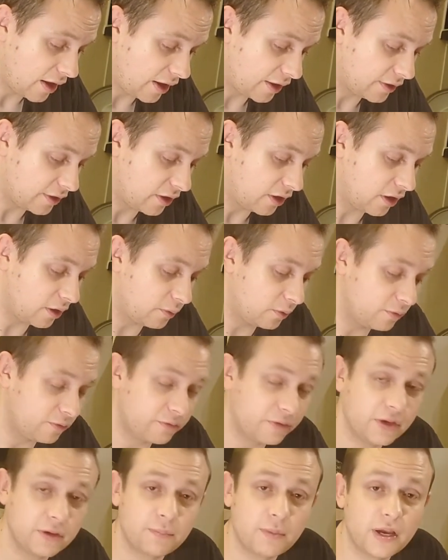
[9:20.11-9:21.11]
and I will
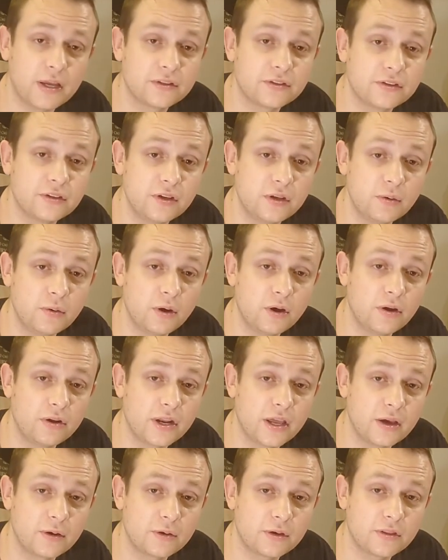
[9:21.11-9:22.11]
feed back to you
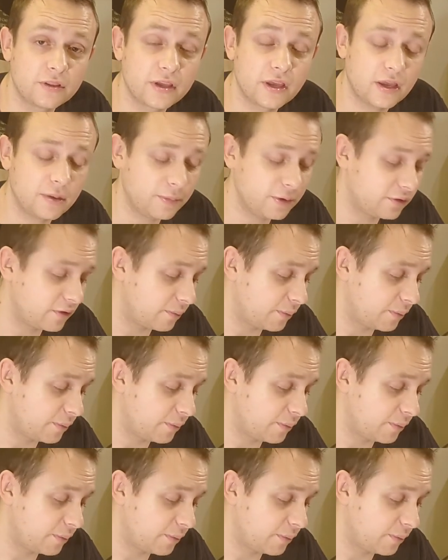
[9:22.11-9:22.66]
on how good the game is.